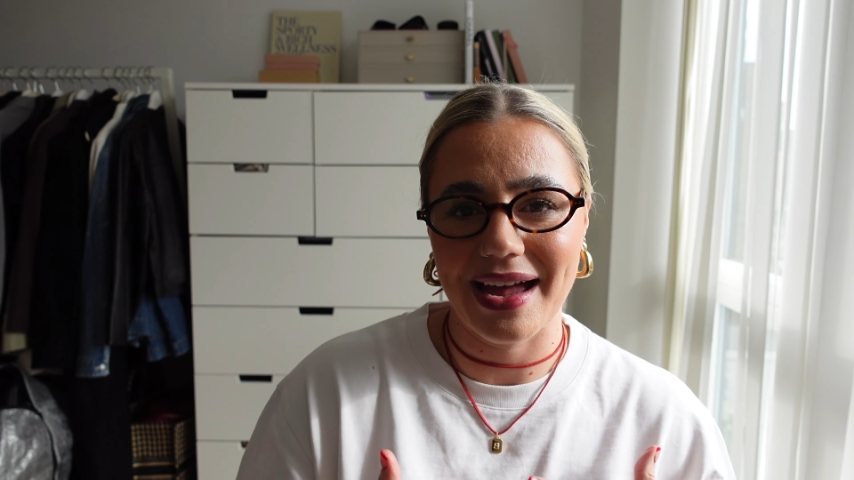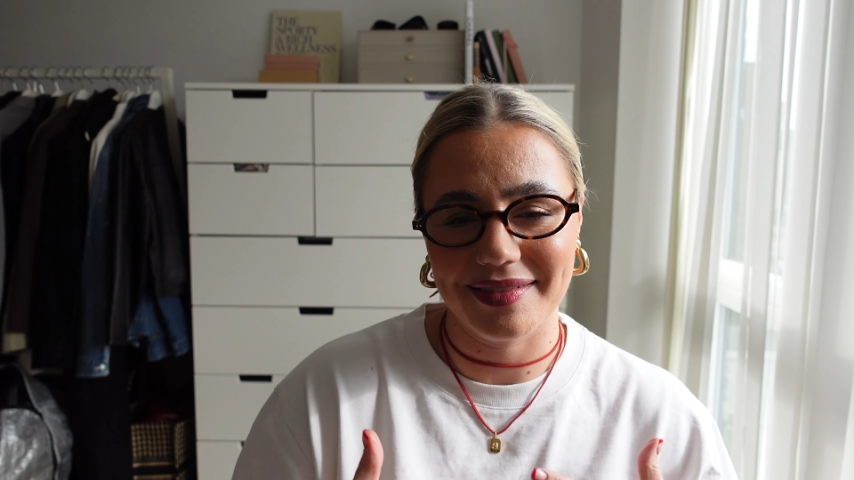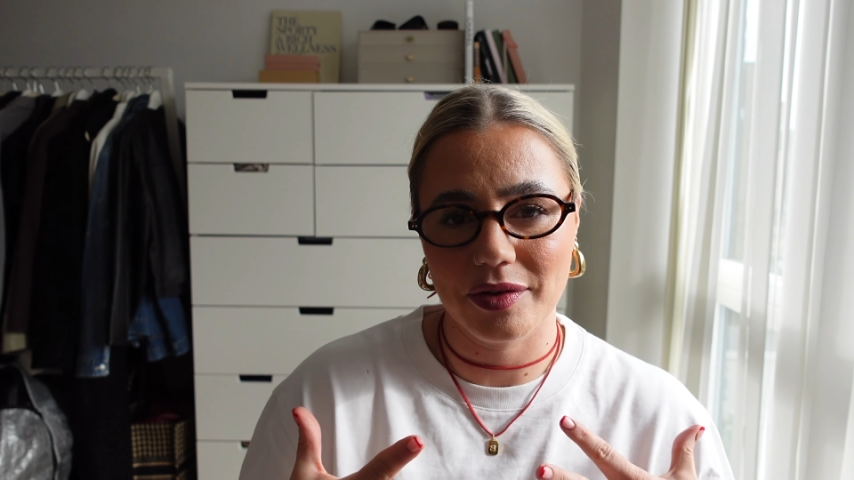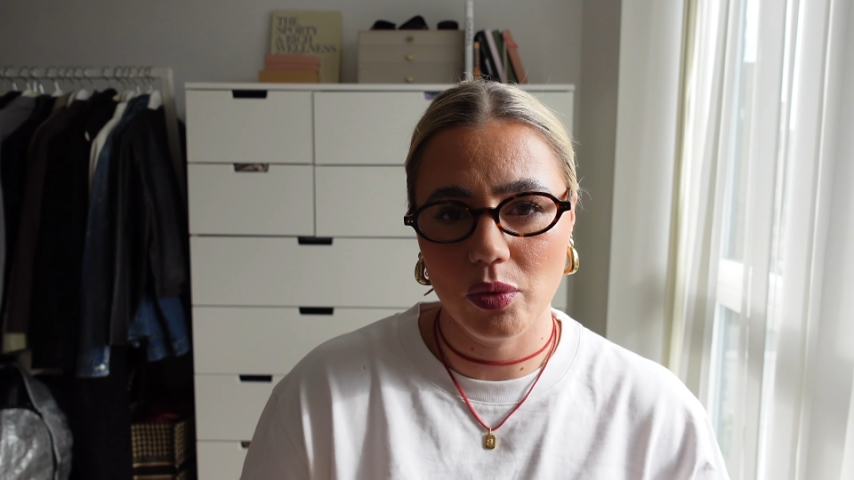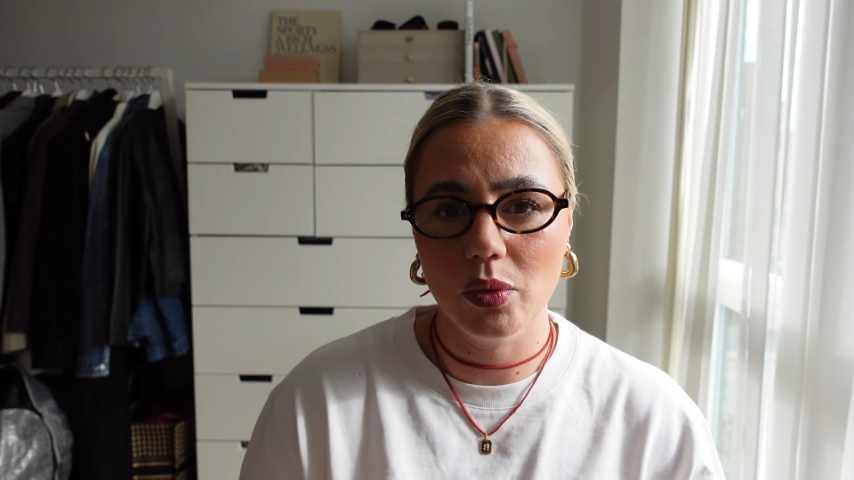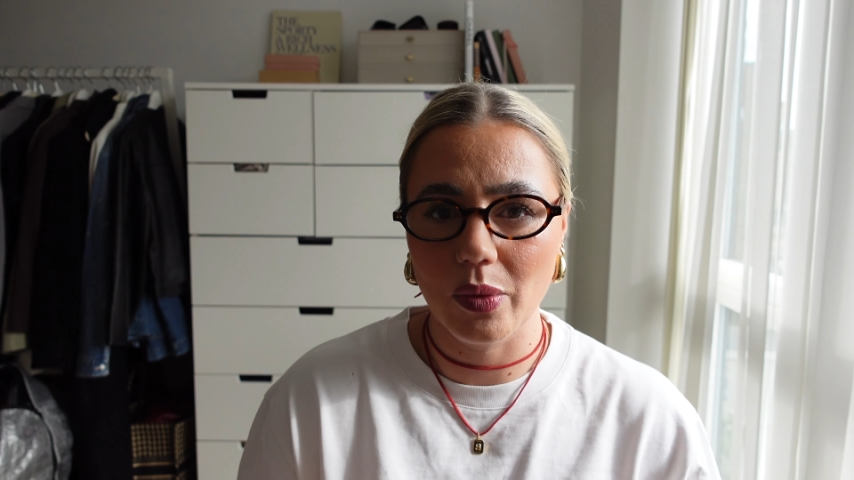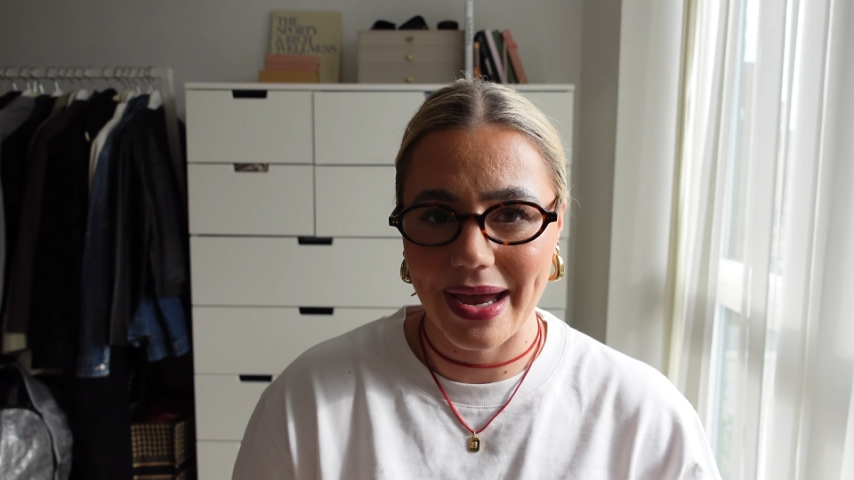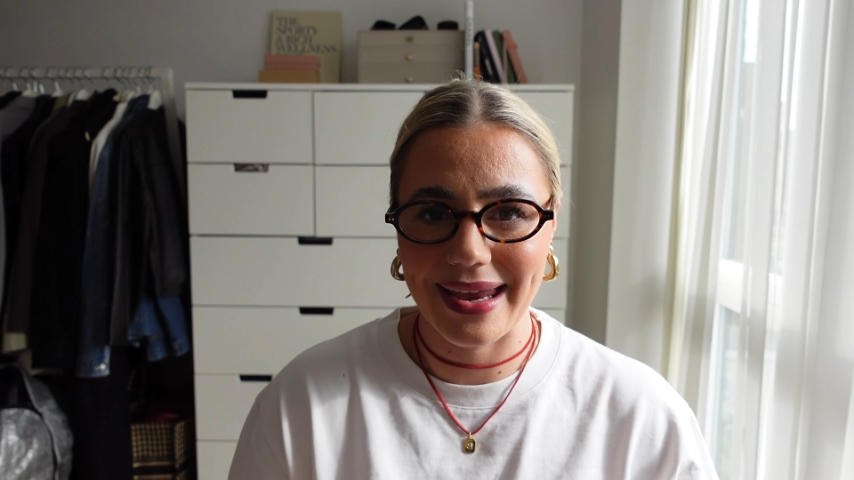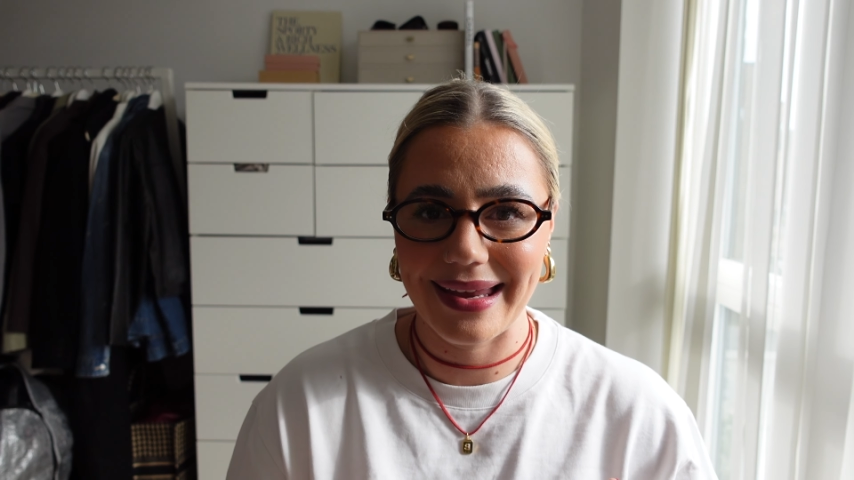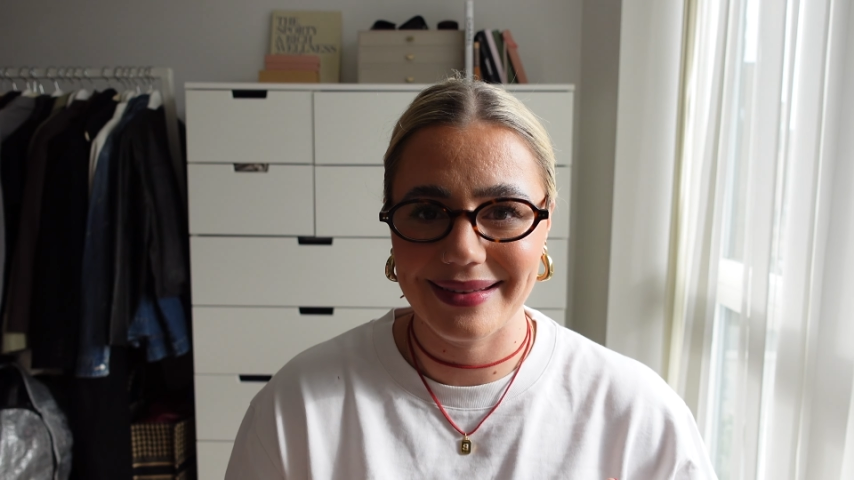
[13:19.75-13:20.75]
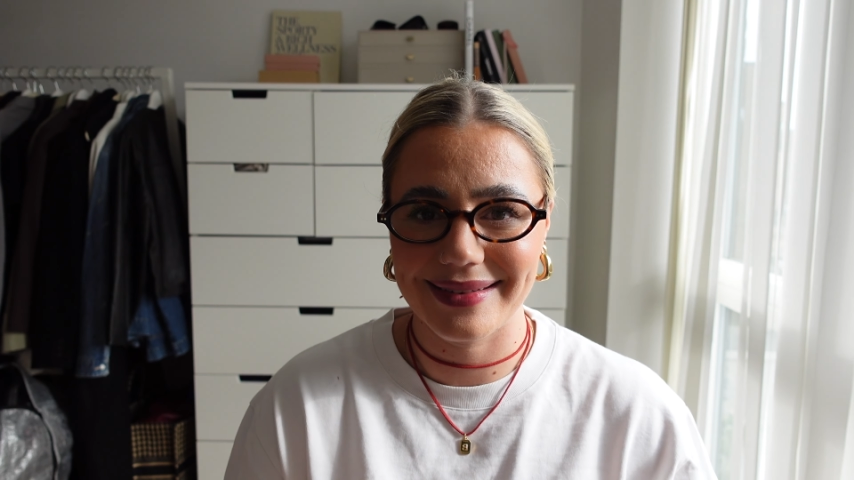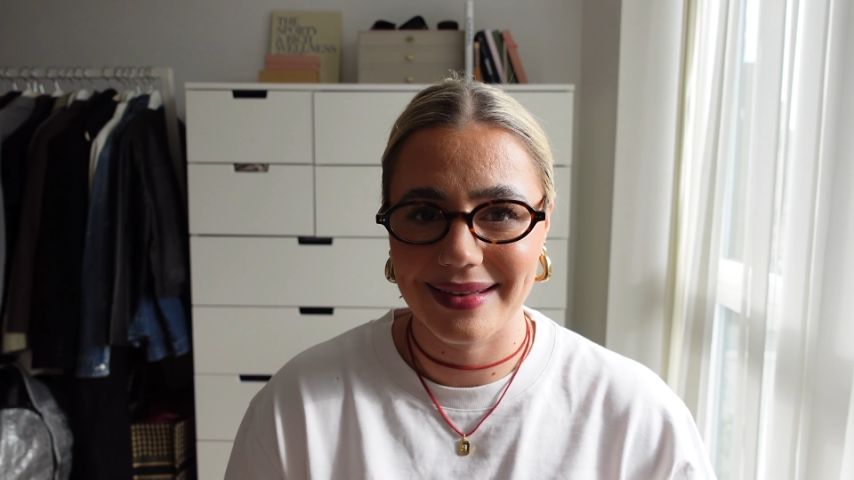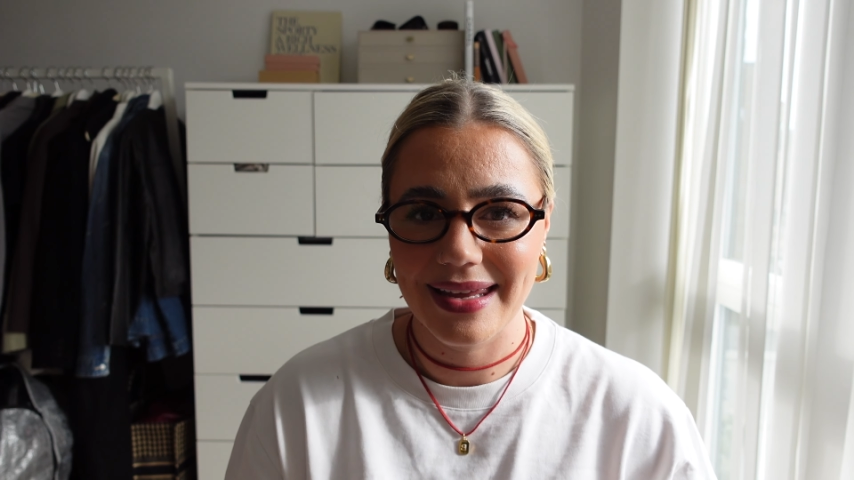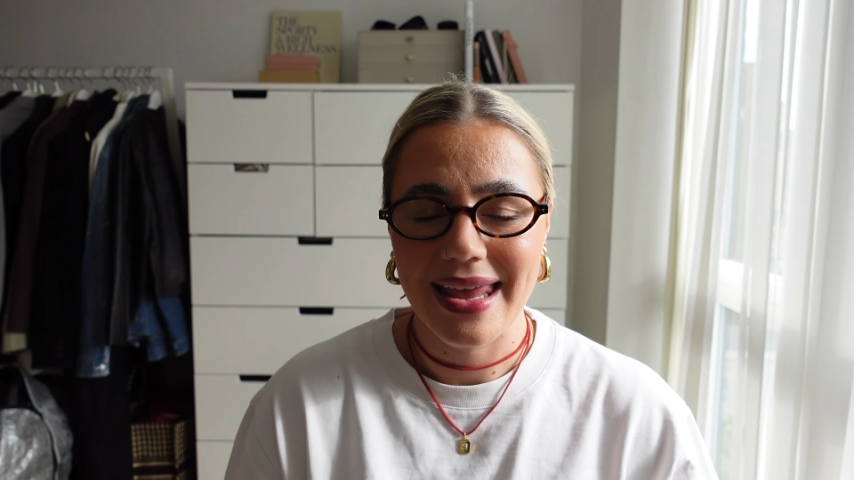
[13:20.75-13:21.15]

as always.